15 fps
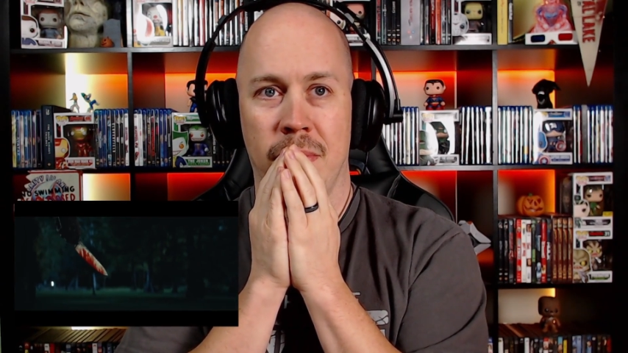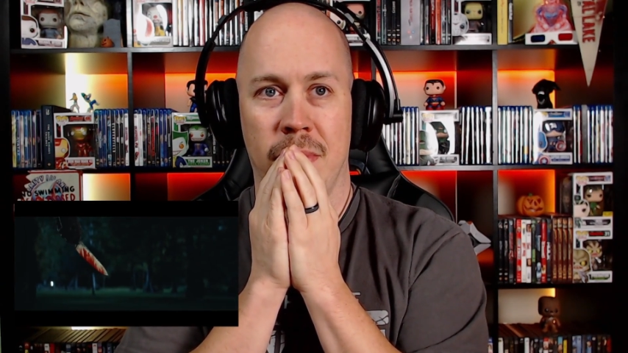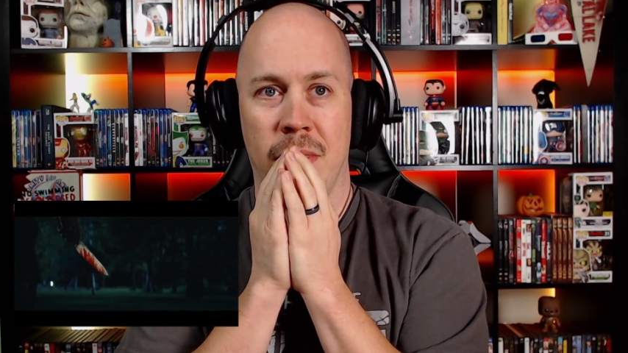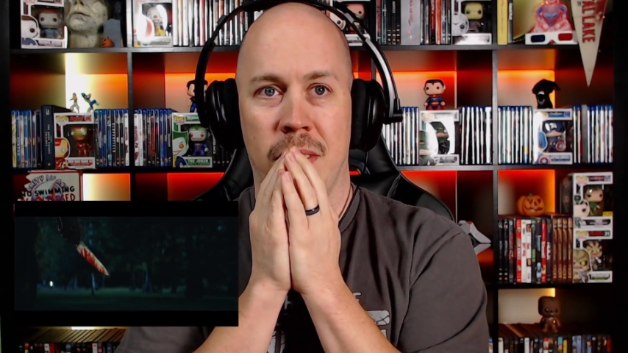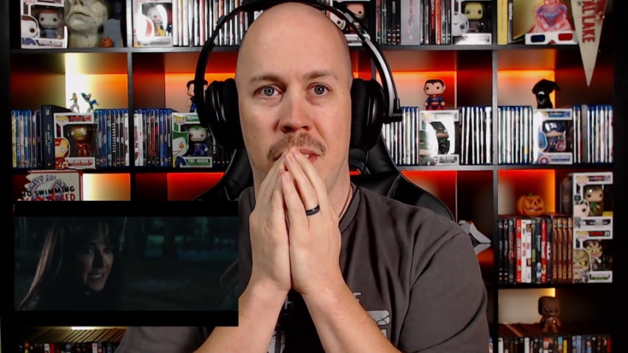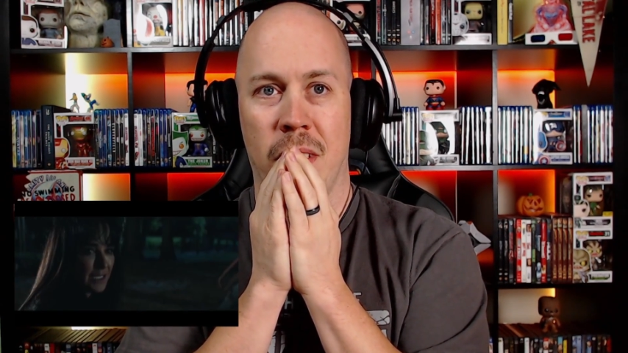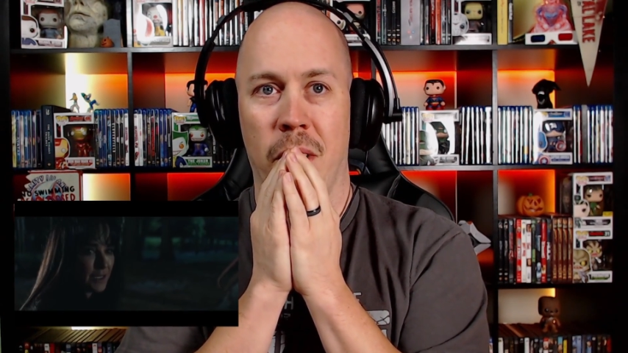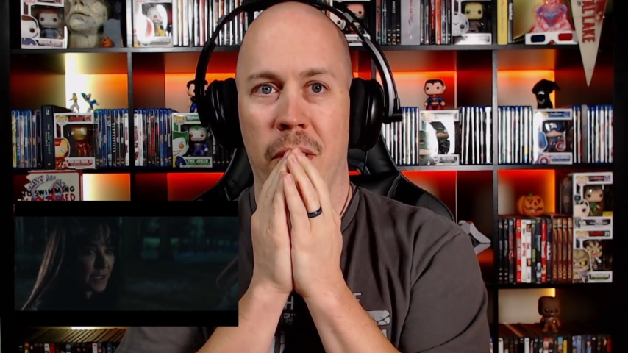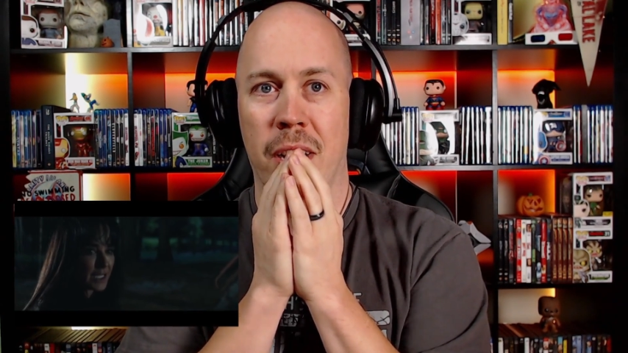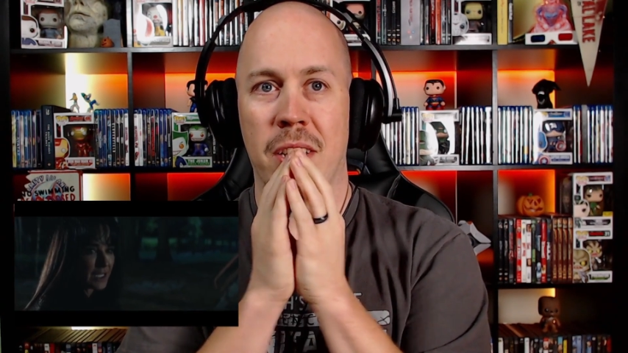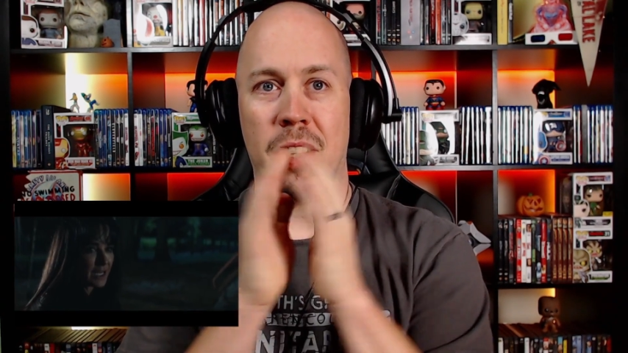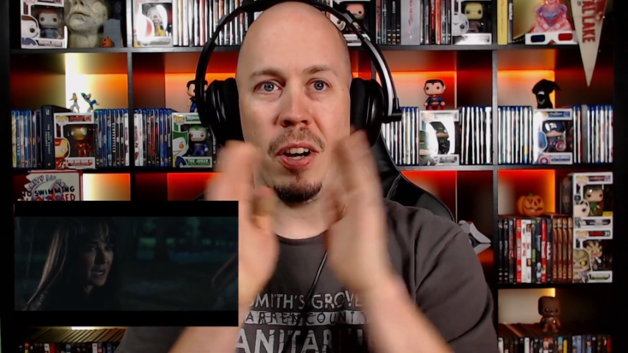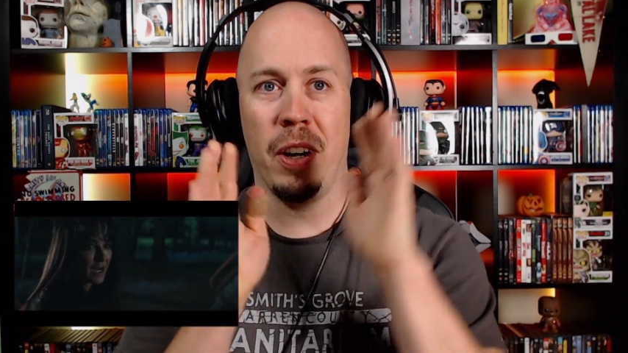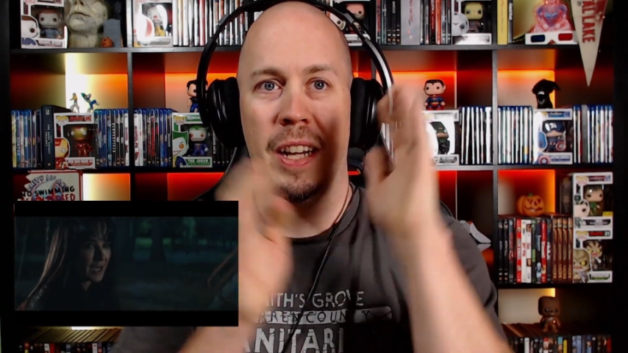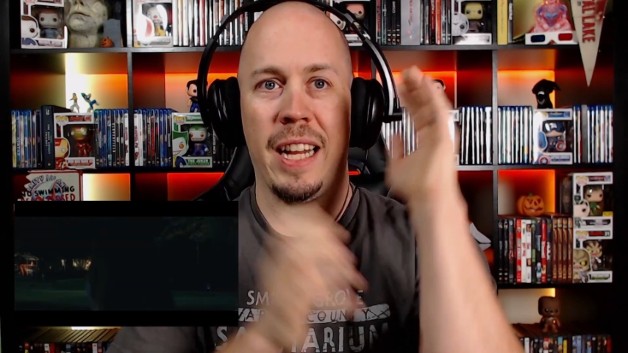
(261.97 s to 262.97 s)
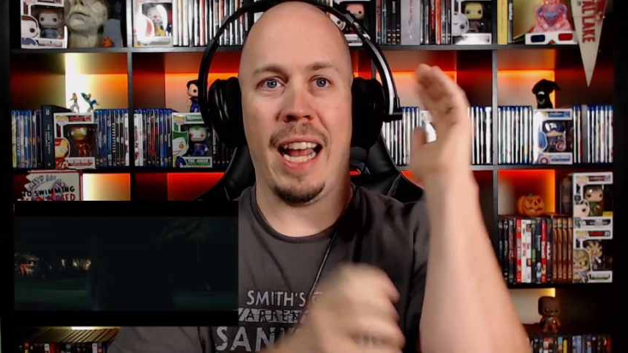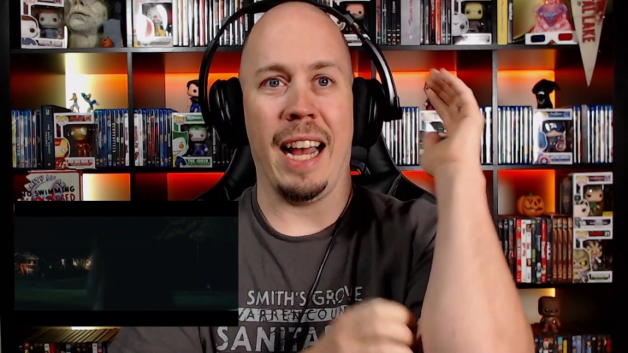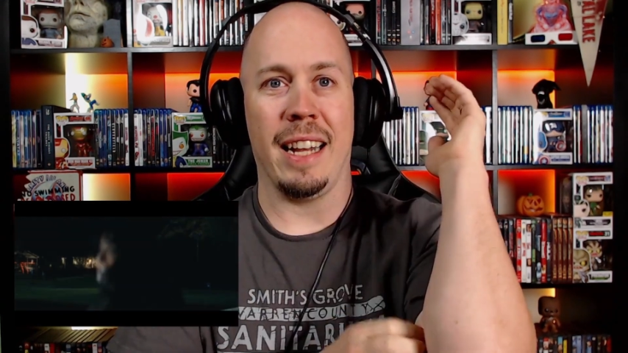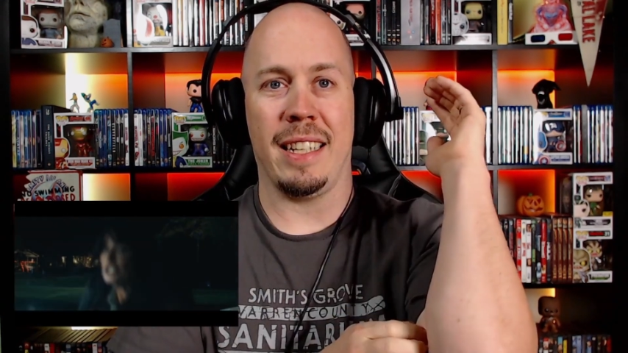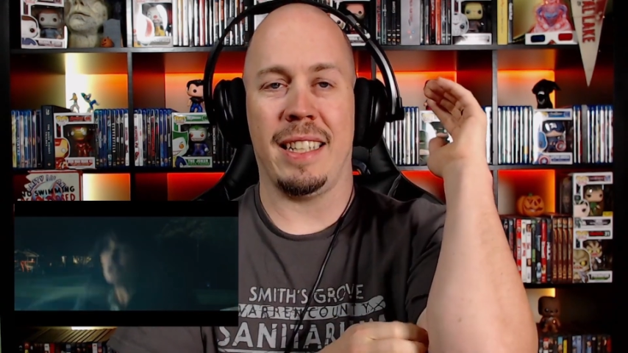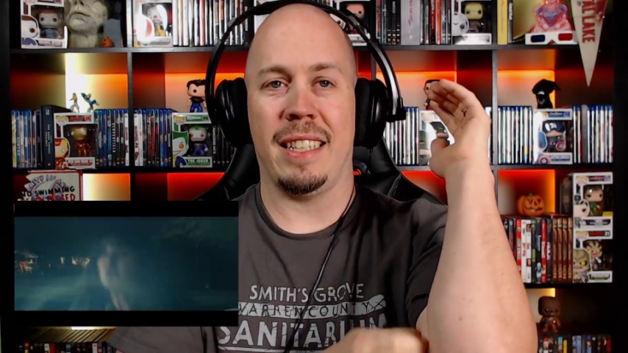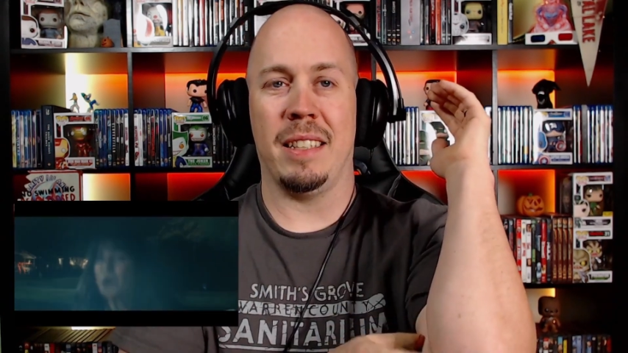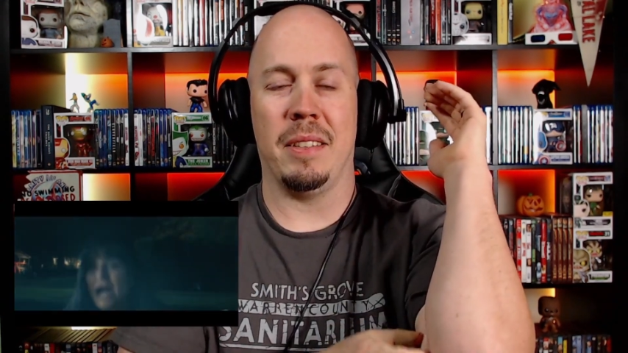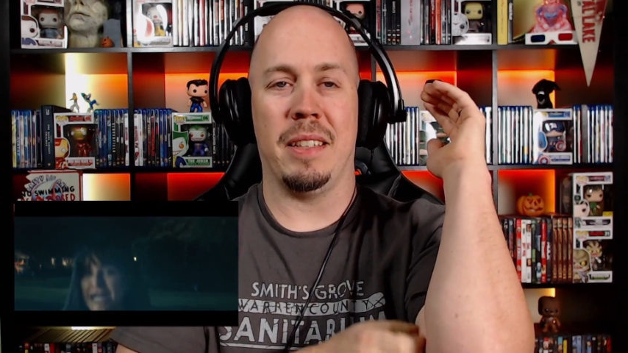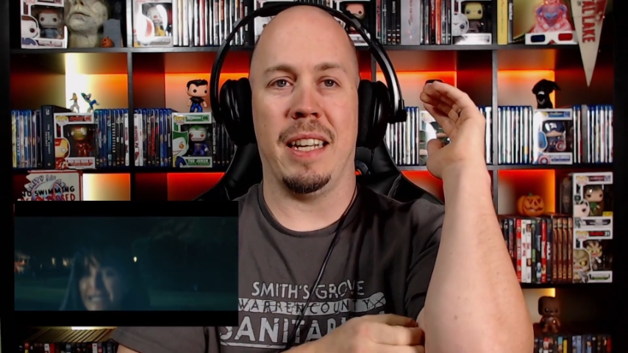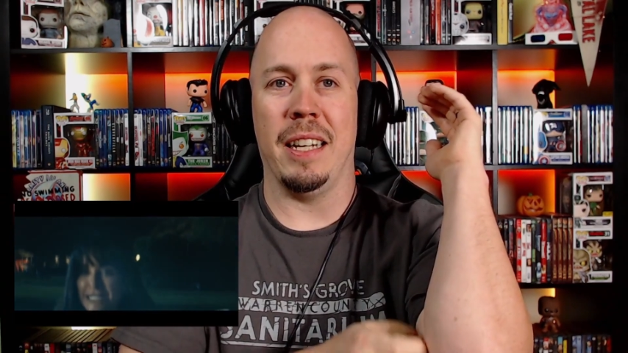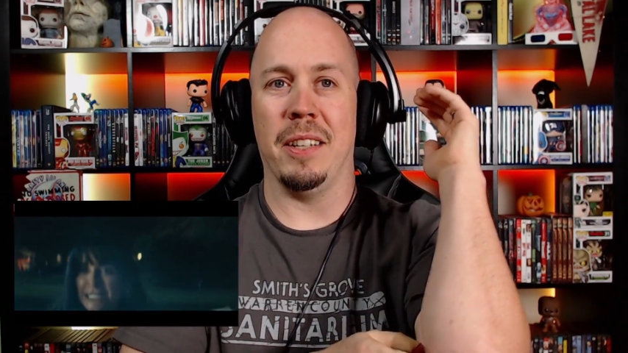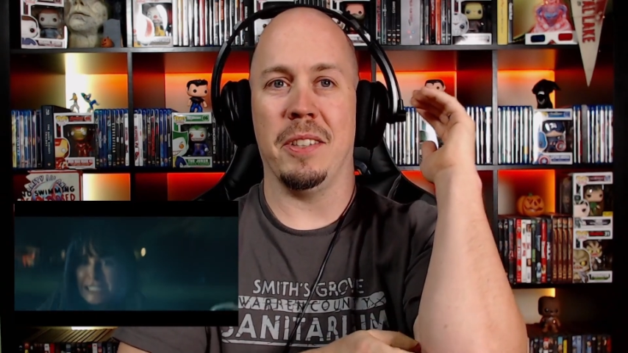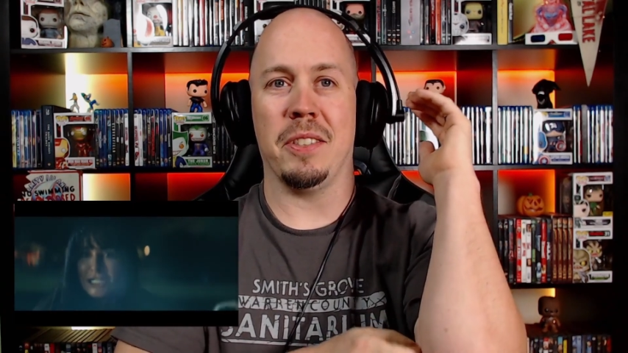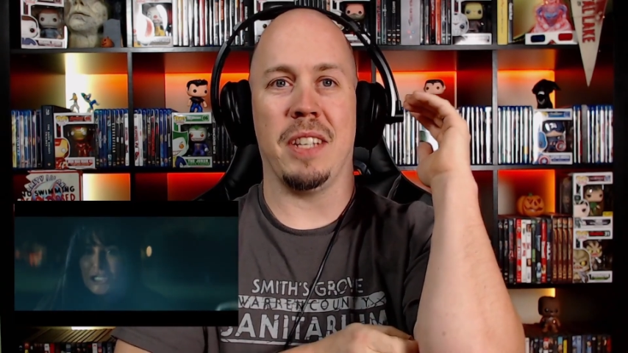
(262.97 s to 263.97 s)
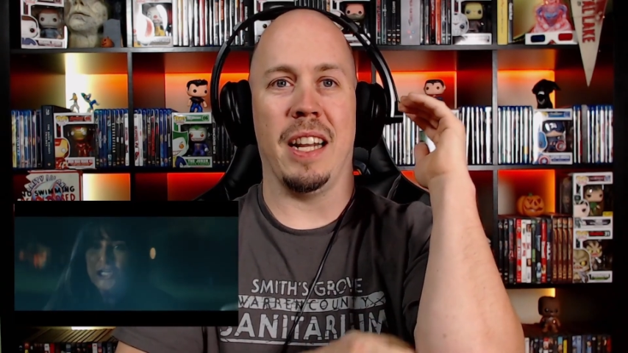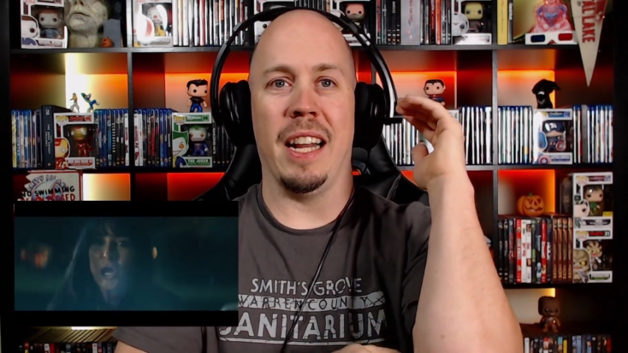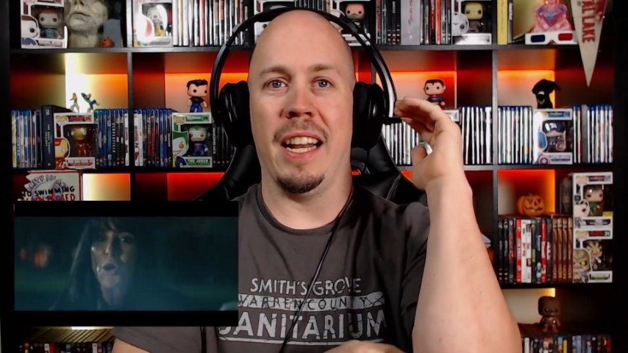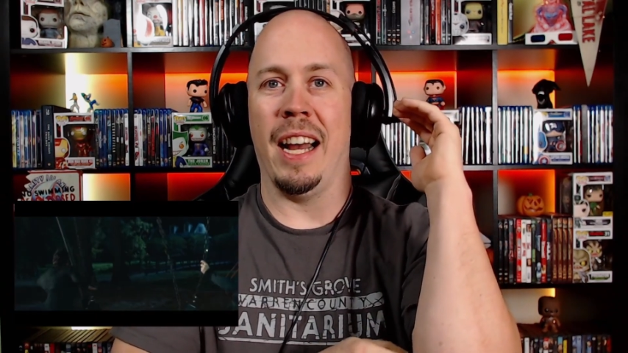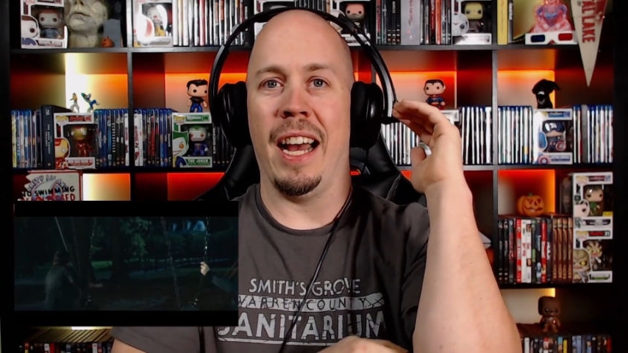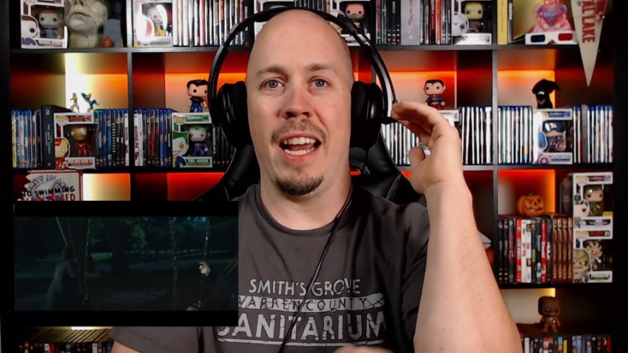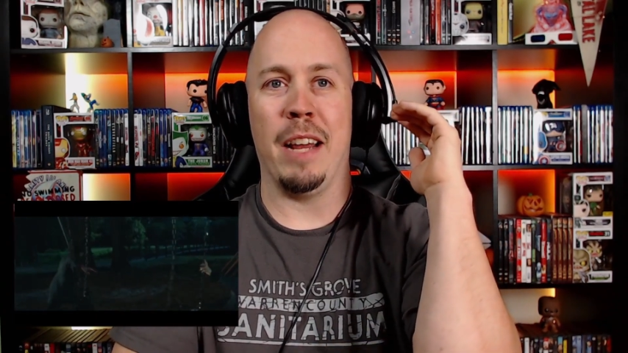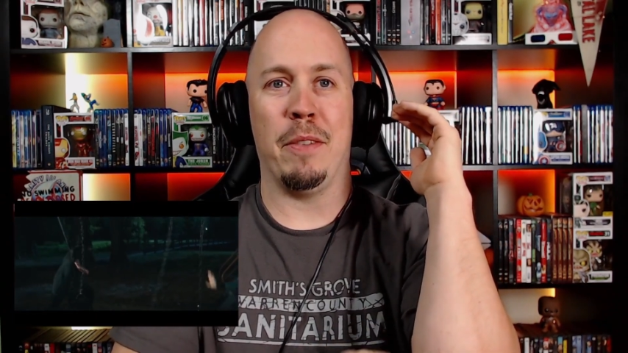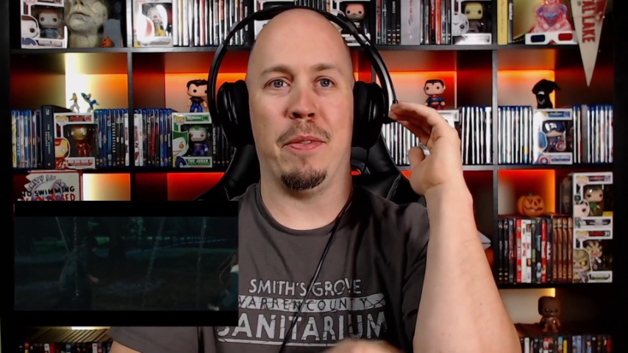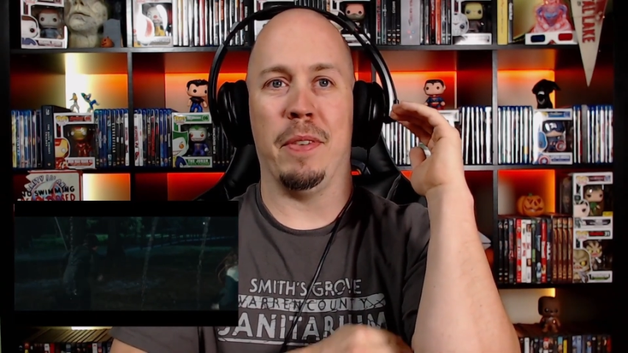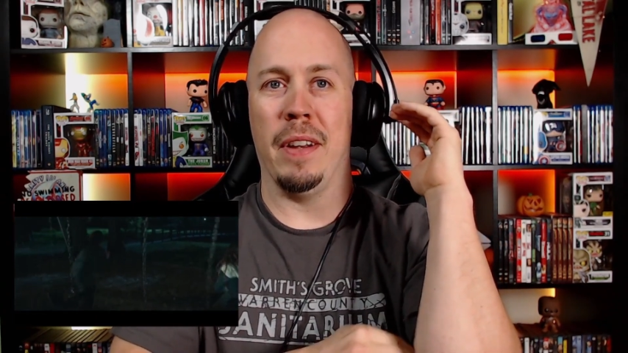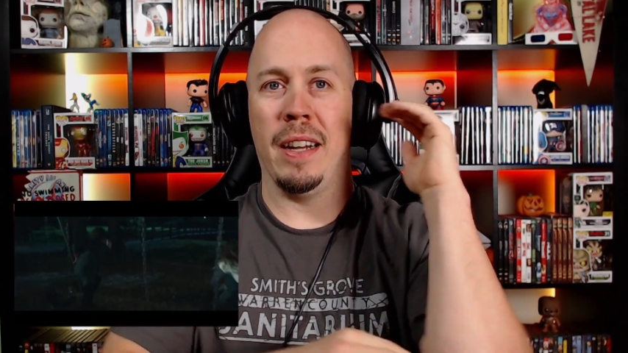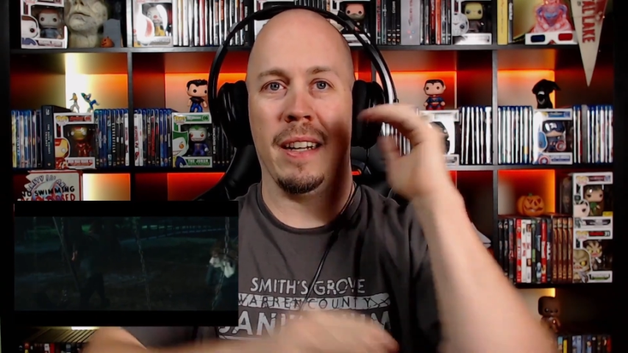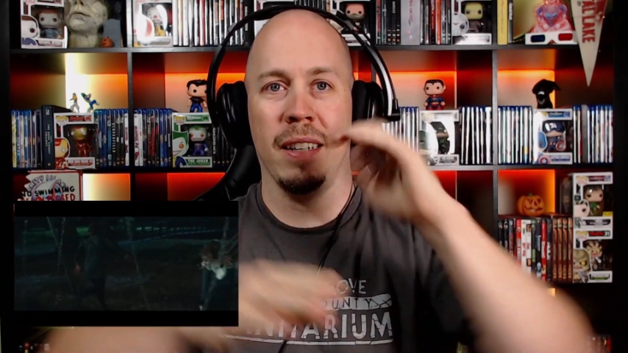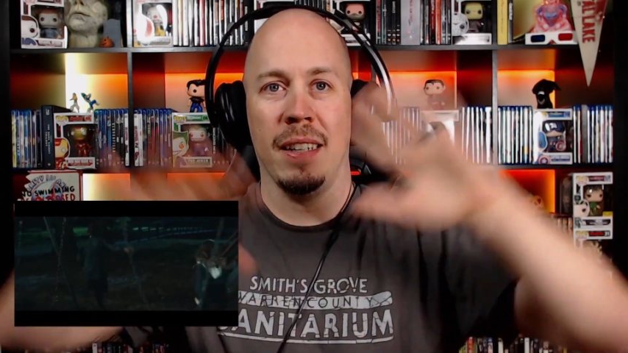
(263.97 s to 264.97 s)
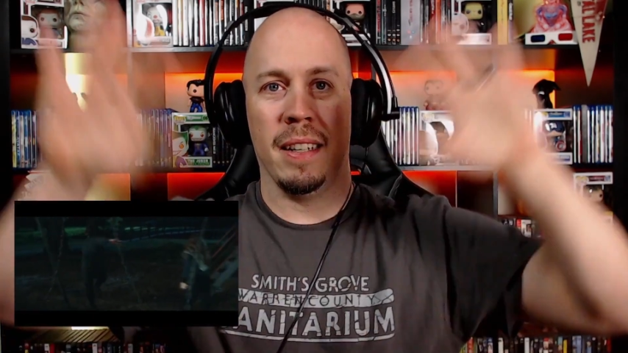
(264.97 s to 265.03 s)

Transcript: So he's already got kills and a knife and...